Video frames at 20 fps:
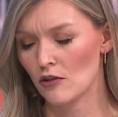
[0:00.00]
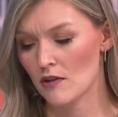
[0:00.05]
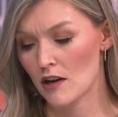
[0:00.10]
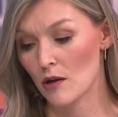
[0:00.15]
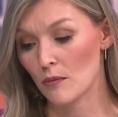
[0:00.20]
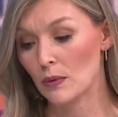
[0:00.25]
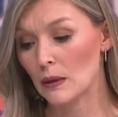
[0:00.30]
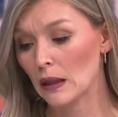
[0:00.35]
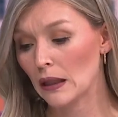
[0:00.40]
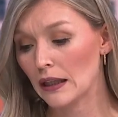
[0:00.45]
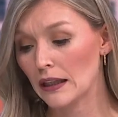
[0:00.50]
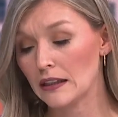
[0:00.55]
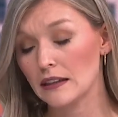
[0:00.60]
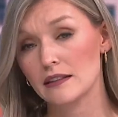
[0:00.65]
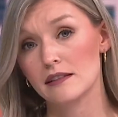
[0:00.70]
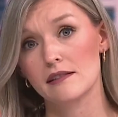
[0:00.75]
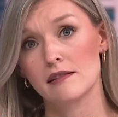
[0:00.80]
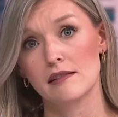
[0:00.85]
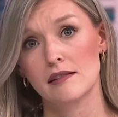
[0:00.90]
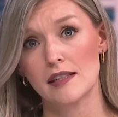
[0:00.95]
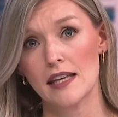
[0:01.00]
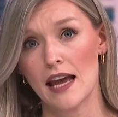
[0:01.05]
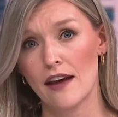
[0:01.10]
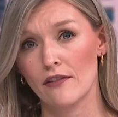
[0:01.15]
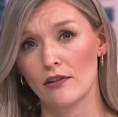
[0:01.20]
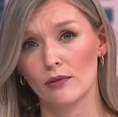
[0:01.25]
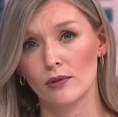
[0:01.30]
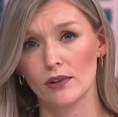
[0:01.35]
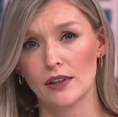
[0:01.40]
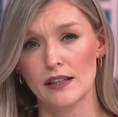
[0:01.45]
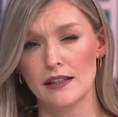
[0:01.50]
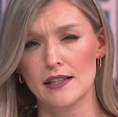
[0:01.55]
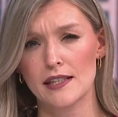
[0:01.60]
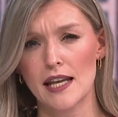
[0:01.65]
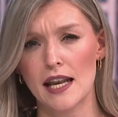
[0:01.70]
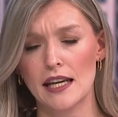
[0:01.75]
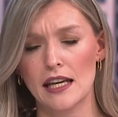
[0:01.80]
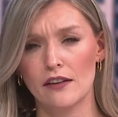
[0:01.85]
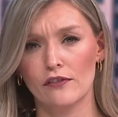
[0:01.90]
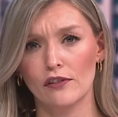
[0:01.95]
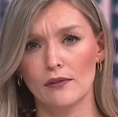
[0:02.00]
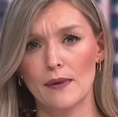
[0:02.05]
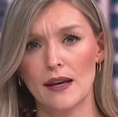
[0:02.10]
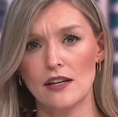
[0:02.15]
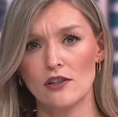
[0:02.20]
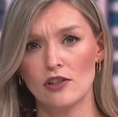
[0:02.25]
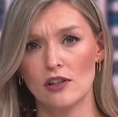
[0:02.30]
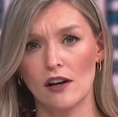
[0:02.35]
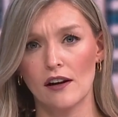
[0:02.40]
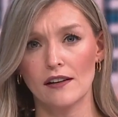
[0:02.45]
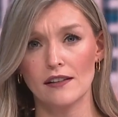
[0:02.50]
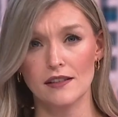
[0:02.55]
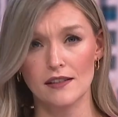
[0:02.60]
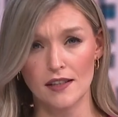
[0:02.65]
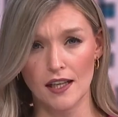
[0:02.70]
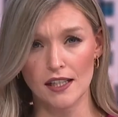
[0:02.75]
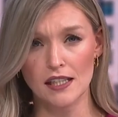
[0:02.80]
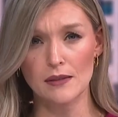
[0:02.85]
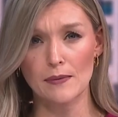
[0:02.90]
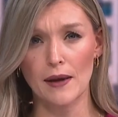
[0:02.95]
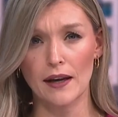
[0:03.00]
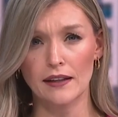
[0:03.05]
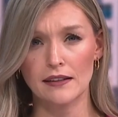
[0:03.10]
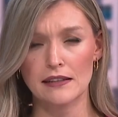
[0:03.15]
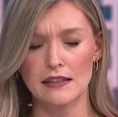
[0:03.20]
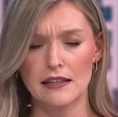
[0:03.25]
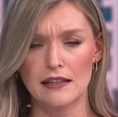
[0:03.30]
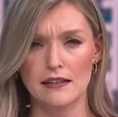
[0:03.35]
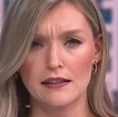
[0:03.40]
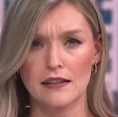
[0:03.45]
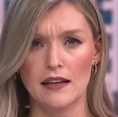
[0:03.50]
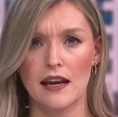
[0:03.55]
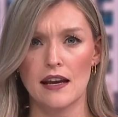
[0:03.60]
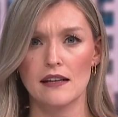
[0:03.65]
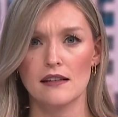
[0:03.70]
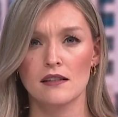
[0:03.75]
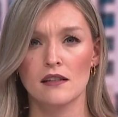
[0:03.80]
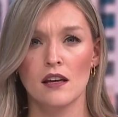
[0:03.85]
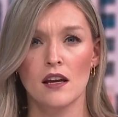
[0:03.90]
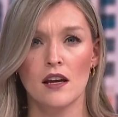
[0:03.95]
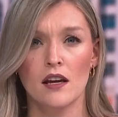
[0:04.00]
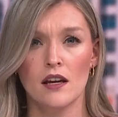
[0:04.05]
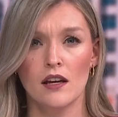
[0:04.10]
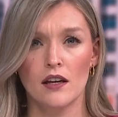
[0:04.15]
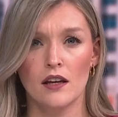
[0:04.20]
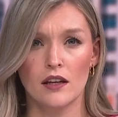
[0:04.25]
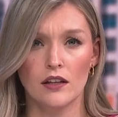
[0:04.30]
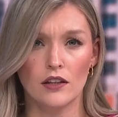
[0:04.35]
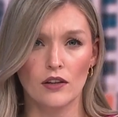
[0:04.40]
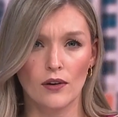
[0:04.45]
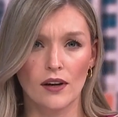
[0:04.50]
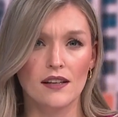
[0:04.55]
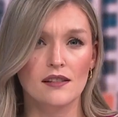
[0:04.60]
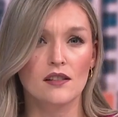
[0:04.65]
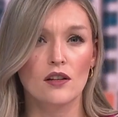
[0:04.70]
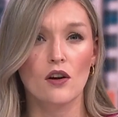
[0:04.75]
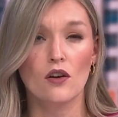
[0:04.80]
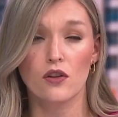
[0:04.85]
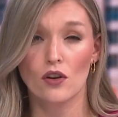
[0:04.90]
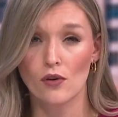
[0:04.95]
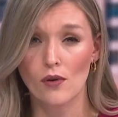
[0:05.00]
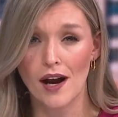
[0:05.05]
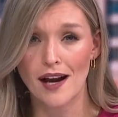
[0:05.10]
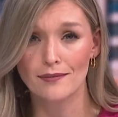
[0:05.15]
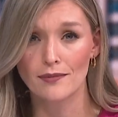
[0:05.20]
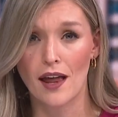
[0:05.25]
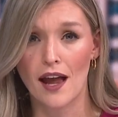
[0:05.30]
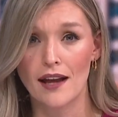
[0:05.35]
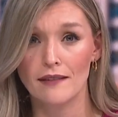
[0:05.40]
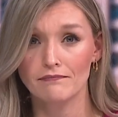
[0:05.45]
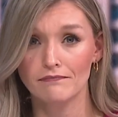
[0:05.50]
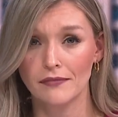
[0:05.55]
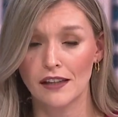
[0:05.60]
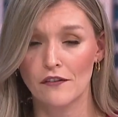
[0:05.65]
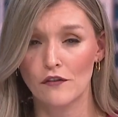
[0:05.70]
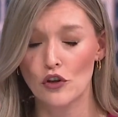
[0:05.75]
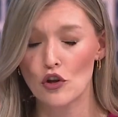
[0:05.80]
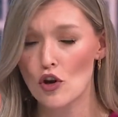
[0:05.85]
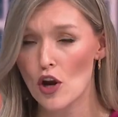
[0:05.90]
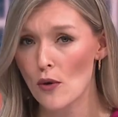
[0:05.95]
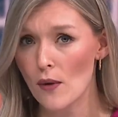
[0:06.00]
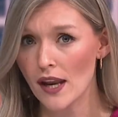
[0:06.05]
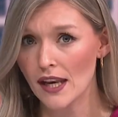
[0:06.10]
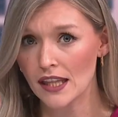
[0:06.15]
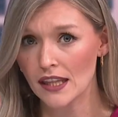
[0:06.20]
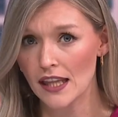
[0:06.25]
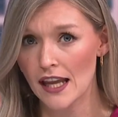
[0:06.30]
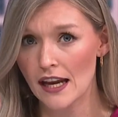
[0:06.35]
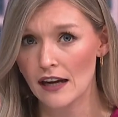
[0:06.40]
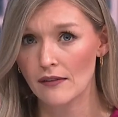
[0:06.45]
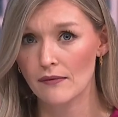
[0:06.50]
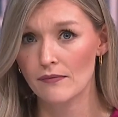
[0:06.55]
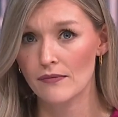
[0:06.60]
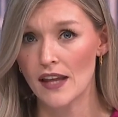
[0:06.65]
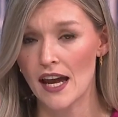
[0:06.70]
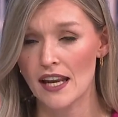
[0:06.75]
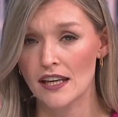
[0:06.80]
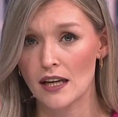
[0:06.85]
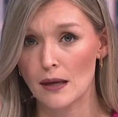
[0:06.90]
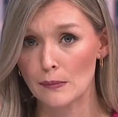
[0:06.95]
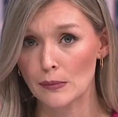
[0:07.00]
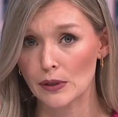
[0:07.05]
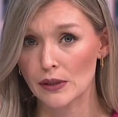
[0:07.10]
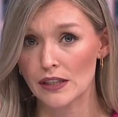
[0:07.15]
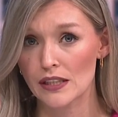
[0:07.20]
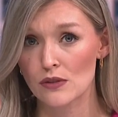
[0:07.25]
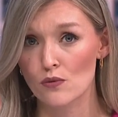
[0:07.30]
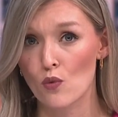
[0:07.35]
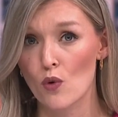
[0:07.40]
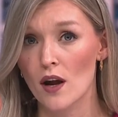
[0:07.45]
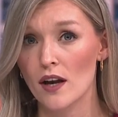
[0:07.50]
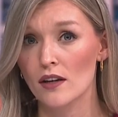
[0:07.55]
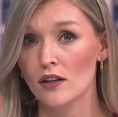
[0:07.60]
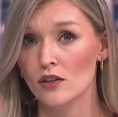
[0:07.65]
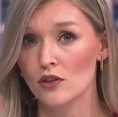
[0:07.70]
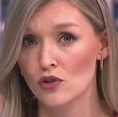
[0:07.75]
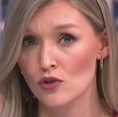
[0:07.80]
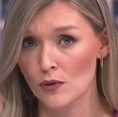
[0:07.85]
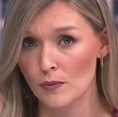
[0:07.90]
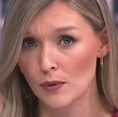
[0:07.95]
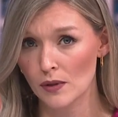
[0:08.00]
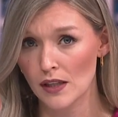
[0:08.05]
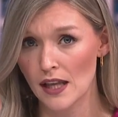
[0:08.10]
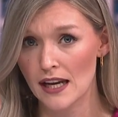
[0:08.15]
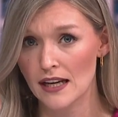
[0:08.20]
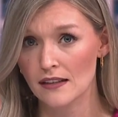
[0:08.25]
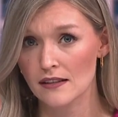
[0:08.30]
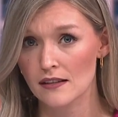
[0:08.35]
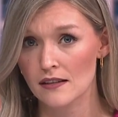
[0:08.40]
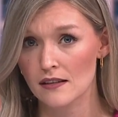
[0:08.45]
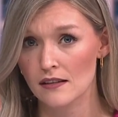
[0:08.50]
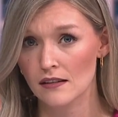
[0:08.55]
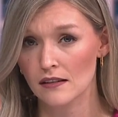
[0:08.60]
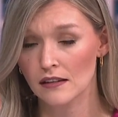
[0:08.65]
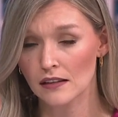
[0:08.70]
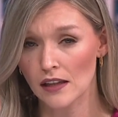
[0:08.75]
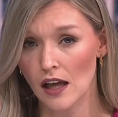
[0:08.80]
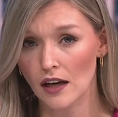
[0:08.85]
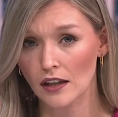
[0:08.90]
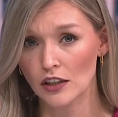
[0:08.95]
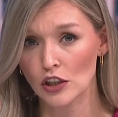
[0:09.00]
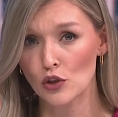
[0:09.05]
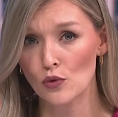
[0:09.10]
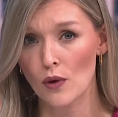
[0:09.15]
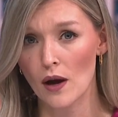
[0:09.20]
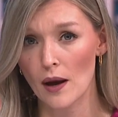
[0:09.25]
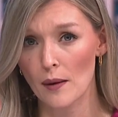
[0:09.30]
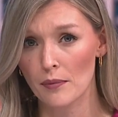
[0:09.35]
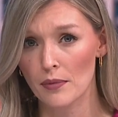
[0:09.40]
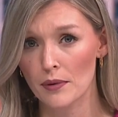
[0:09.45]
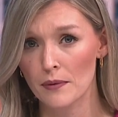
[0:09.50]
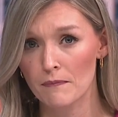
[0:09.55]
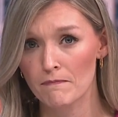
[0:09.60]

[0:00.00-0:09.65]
Now, police haven't released any information on a suspect in this case. You're asked to call the crime line if you know anything. That number is 1-888-LOCK-YOU-UP.